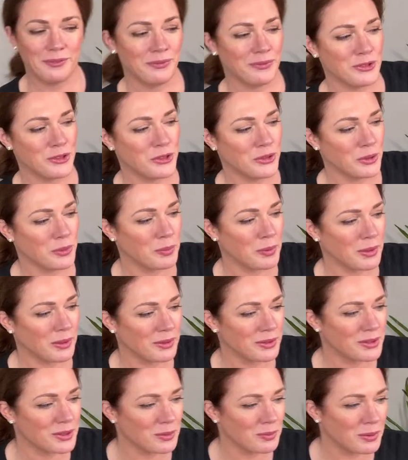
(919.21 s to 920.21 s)

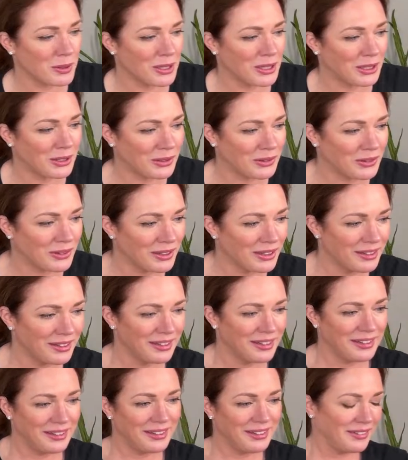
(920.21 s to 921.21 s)
Super, super cute.
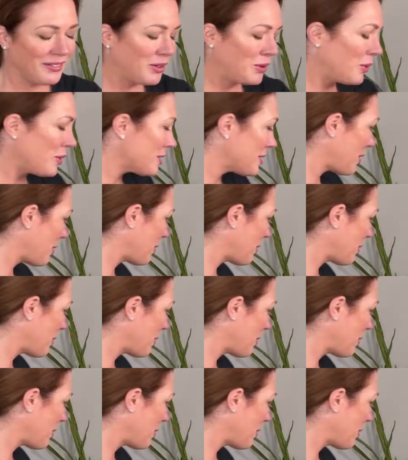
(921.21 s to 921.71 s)
Of course I